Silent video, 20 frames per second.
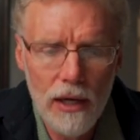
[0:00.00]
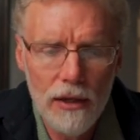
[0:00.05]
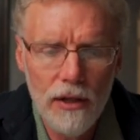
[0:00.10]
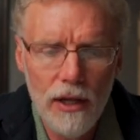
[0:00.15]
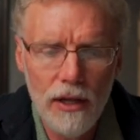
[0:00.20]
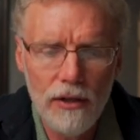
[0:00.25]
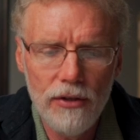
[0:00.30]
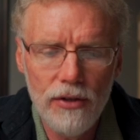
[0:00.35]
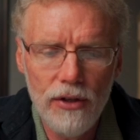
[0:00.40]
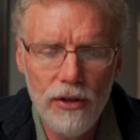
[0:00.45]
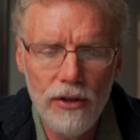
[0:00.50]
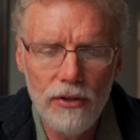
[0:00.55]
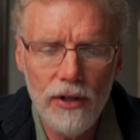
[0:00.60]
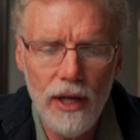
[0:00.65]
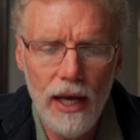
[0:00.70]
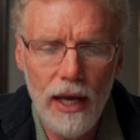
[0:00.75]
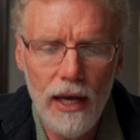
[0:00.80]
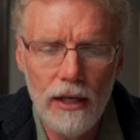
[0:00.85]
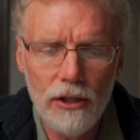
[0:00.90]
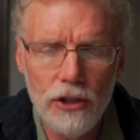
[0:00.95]
This is
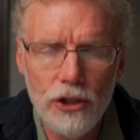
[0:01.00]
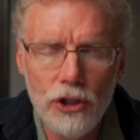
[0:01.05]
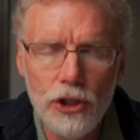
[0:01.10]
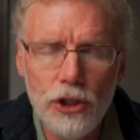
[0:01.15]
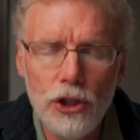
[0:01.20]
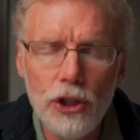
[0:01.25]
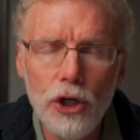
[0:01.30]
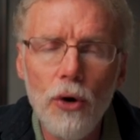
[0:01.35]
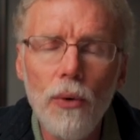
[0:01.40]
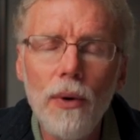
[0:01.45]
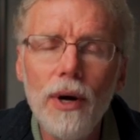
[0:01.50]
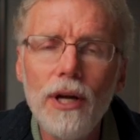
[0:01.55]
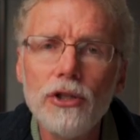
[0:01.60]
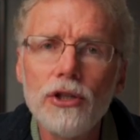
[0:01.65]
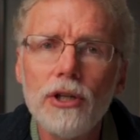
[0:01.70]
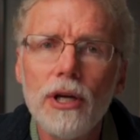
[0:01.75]
a Jewish